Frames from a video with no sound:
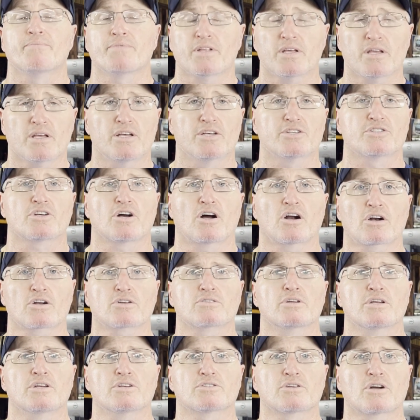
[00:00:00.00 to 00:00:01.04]
Is our
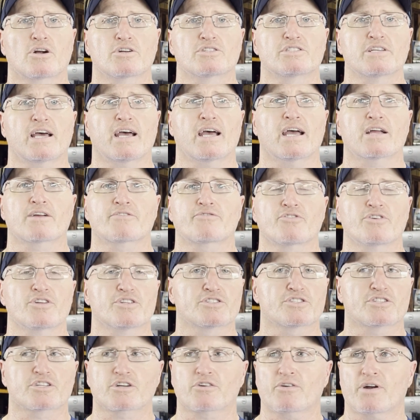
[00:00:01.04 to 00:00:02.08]
tag for
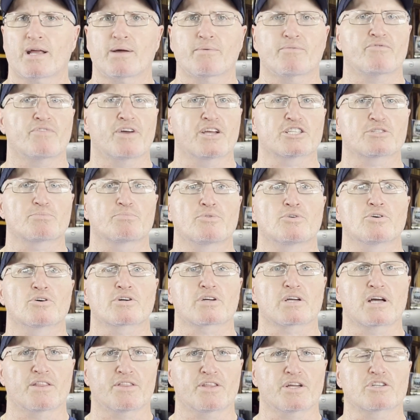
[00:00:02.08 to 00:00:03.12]
Instagram, Facebook,
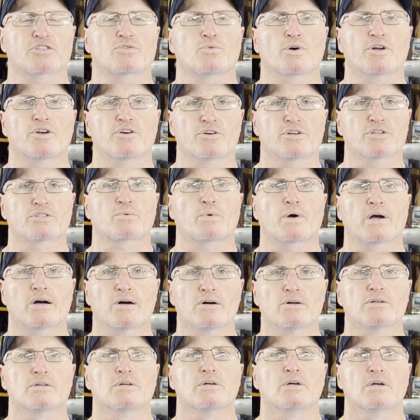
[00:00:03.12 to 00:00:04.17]
I think Twitter as well.
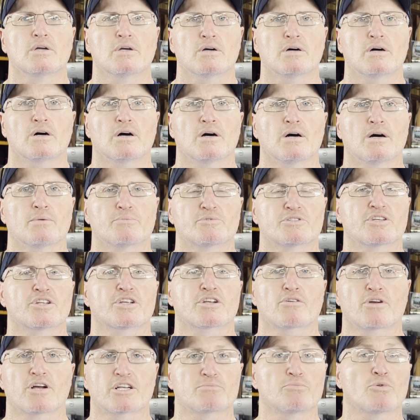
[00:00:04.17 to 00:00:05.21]
City
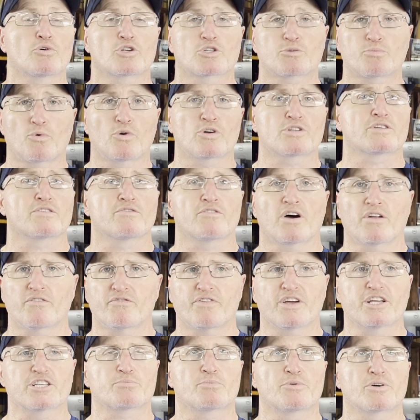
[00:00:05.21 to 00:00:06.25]
Garage Motorsports on
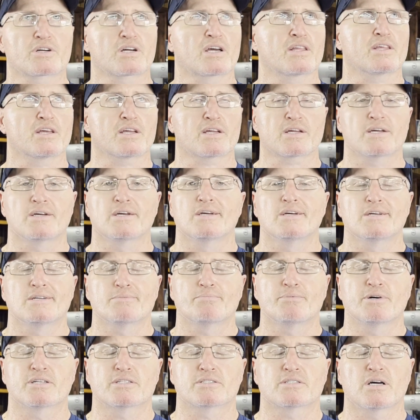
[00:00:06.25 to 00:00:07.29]
Facebook, I think.
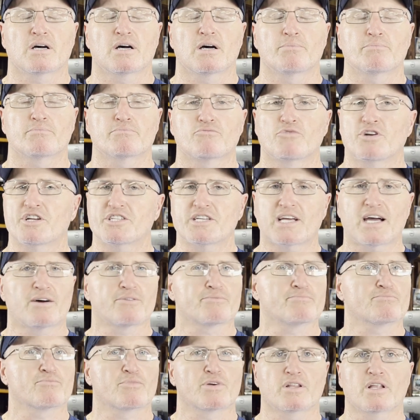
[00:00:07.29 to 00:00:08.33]
But reach out.
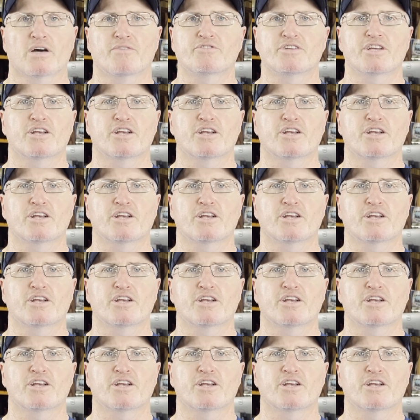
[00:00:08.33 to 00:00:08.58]
We'd love to